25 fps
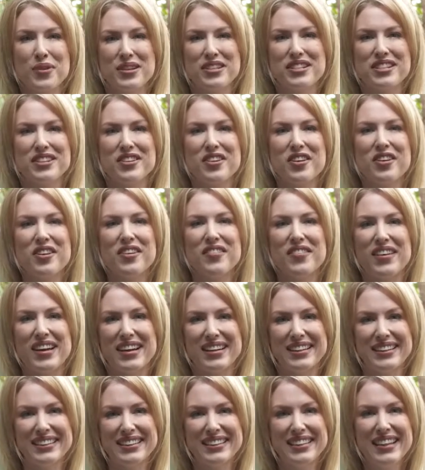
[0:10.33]
Rich and
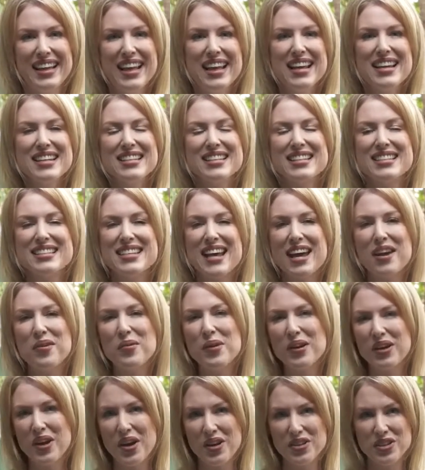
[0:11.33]
Oliver. Today
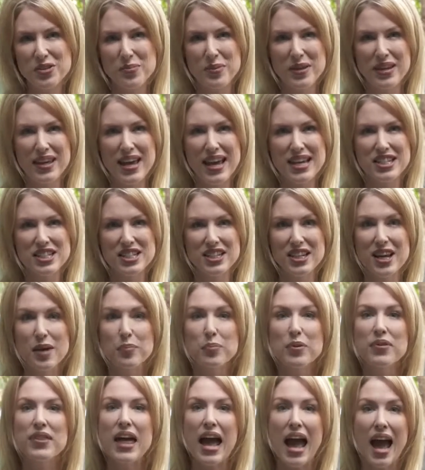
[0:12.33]
we're going to be catching
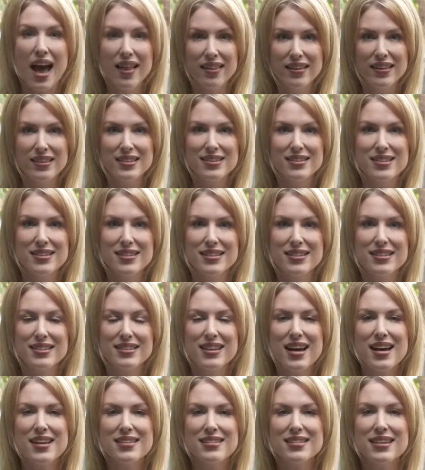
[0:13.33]
up with Alan to
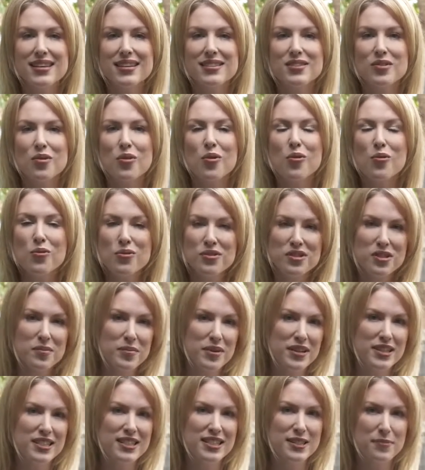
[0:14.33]
discuss his awesome
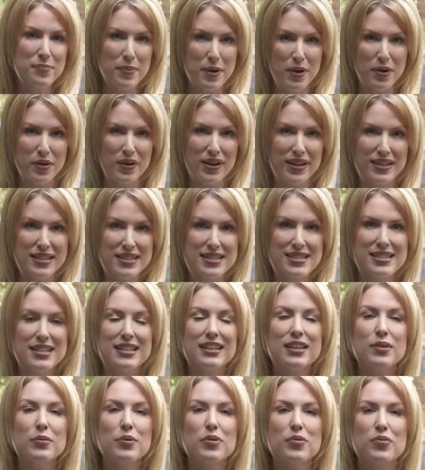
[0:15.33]
experience
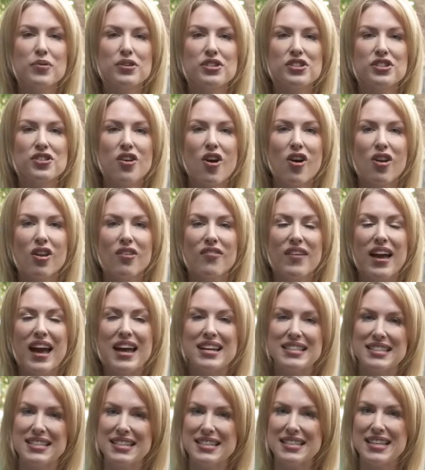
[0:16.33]
dealing with Rich and Oliver
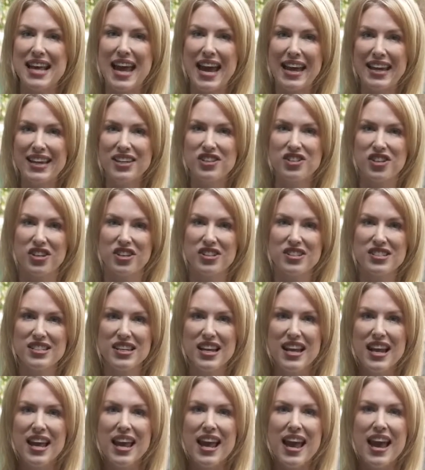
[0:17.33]
as his agent
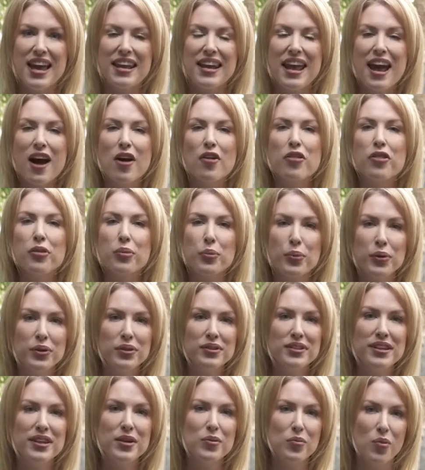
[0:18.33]
and how
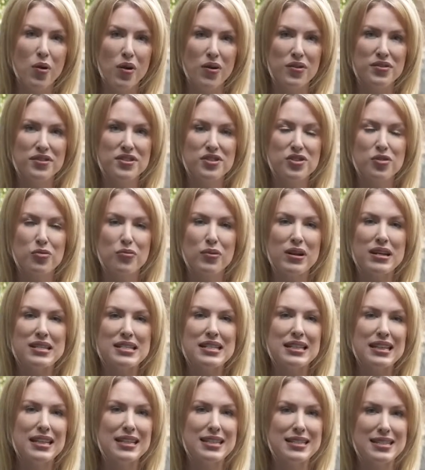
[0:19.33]
thrilled he was to
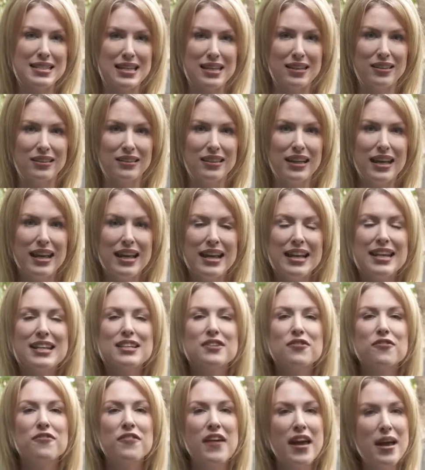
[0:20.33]
recently sell
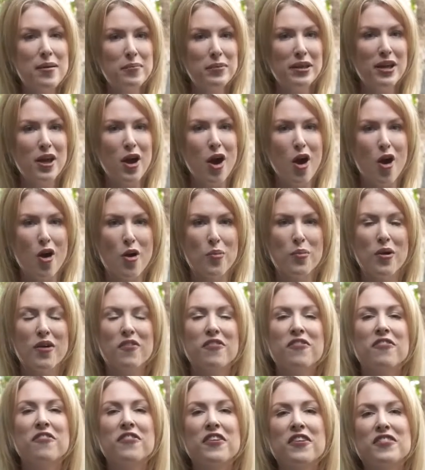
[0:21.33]
his family home
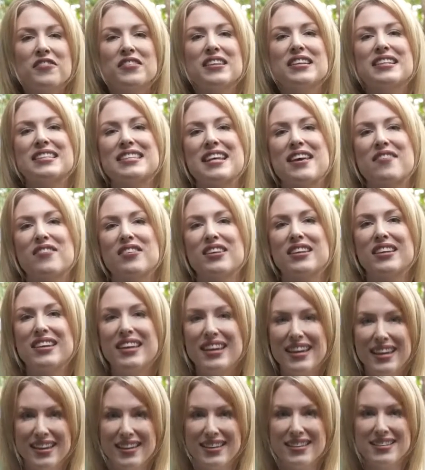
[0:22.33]
of 57
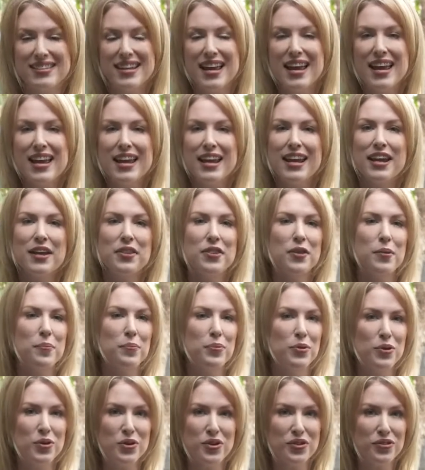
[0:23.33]
years in the
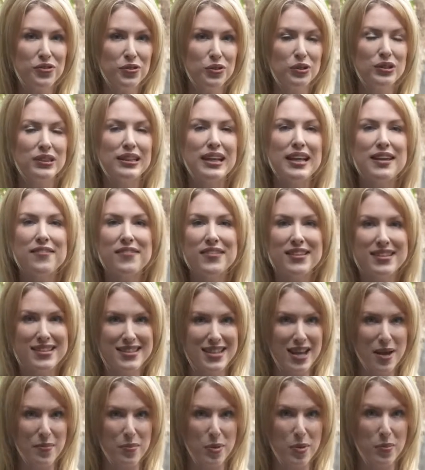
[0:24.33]
beautiful leafy
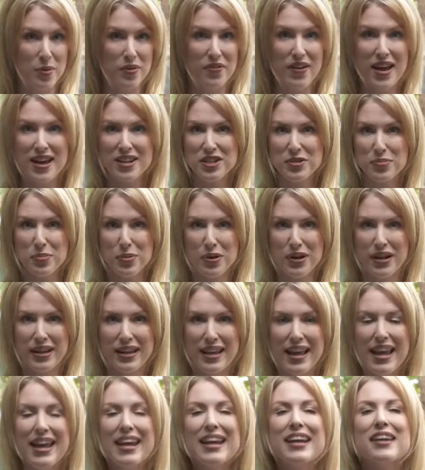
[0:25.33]
suburb of
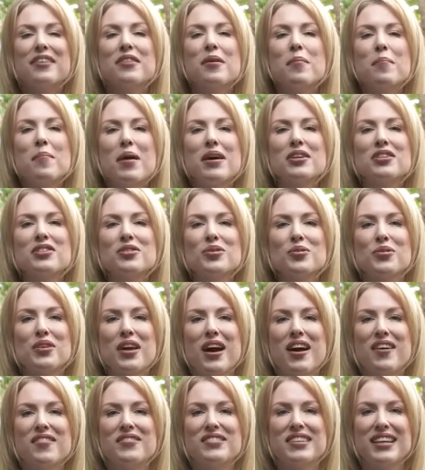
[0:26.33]
Ashbury in the much sought
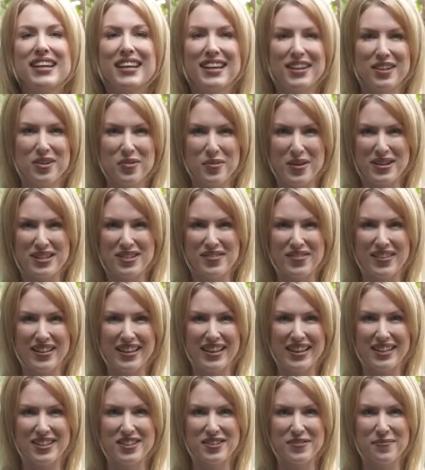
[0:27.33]
after Inner West
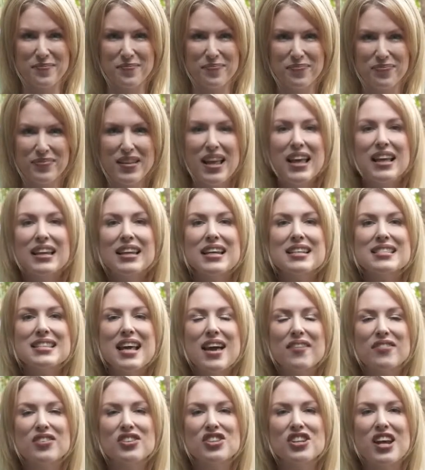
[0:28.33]
Village. Let's
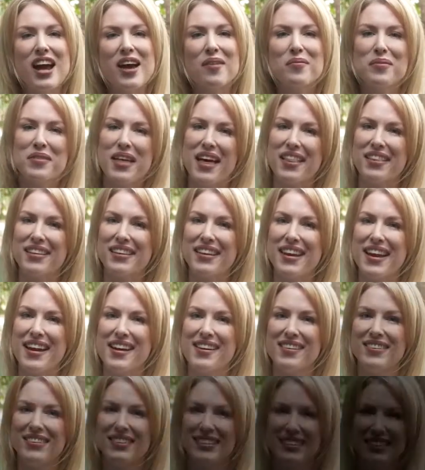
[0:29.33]
have a chat with Alan
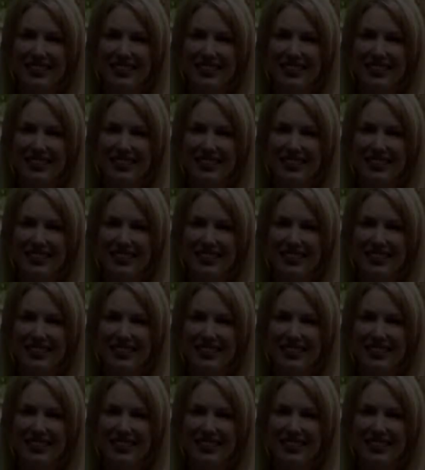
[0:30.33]
now.